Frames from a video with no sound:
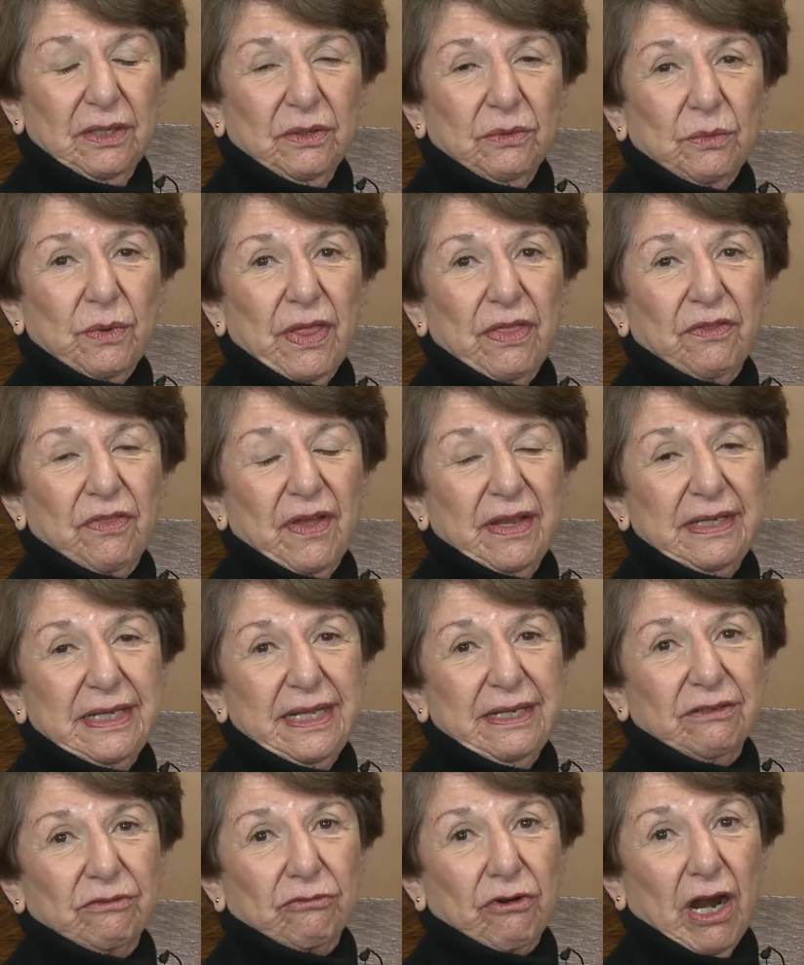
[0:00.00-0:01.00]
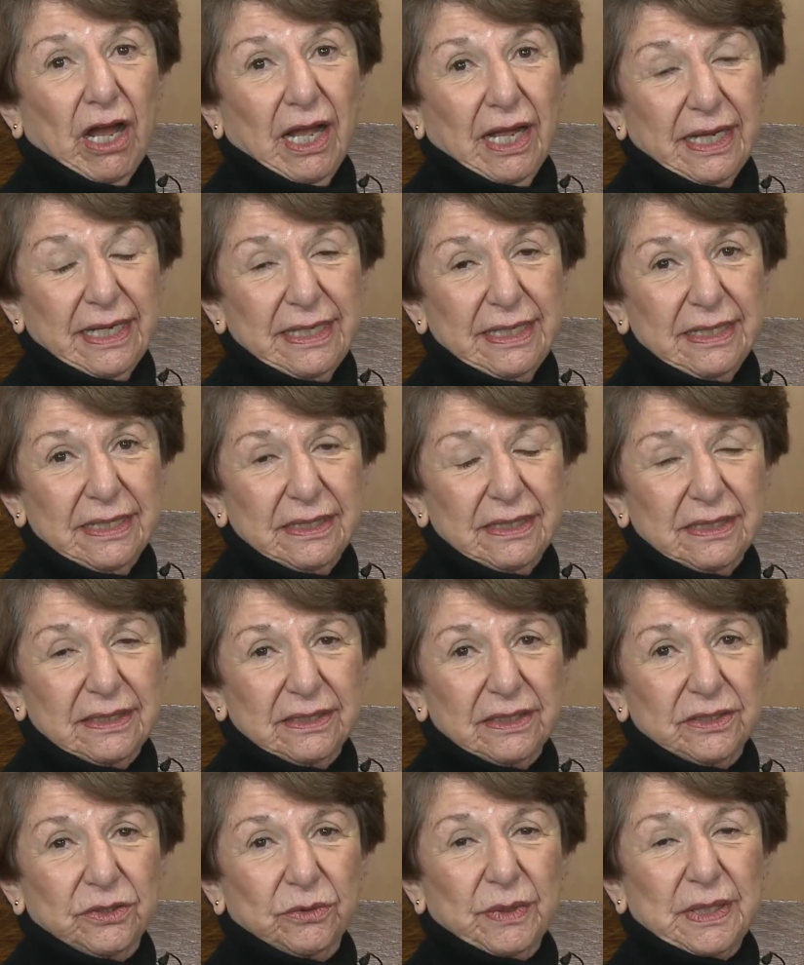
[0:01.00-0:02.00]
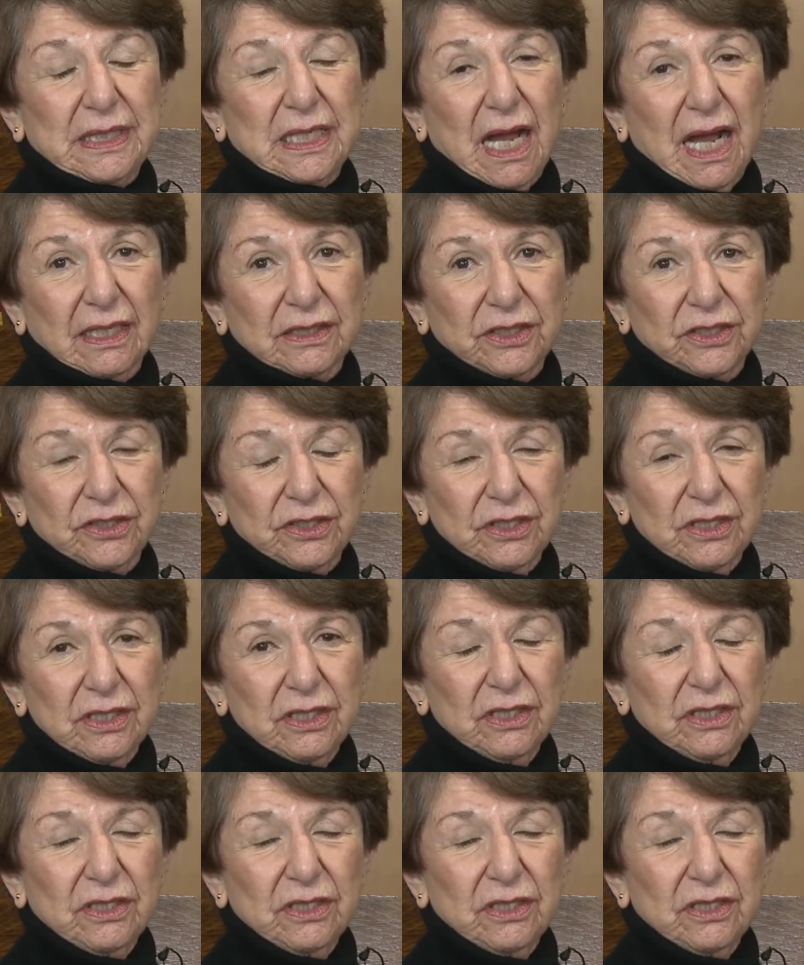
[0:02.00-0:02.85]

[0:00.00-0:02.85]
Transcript: whether they need a ride to a doctor